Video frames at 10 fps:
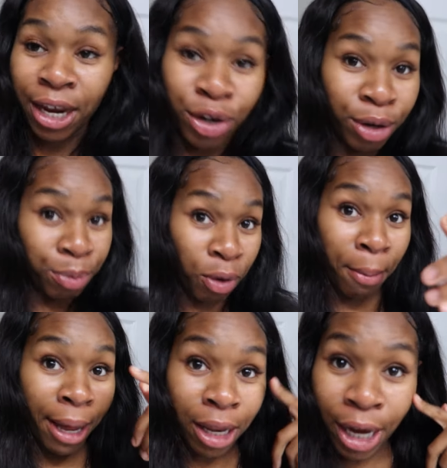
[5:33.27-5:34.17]
ended up
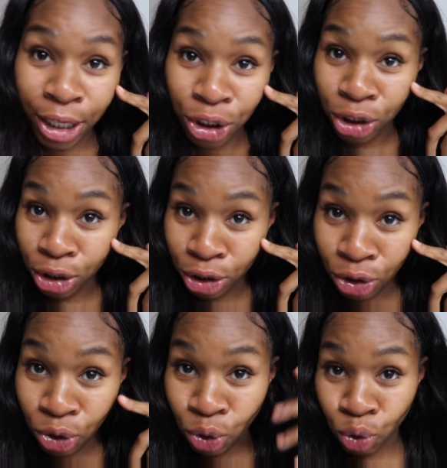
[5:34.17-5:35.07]
doing my
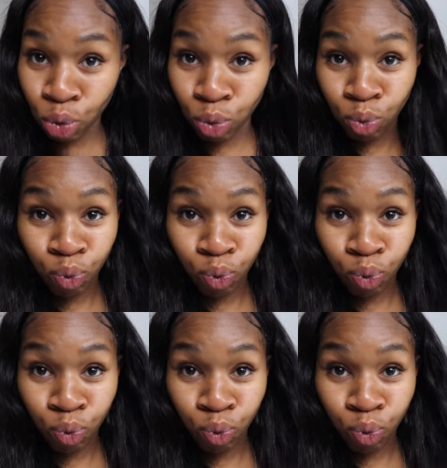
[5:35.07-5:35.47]
lashes.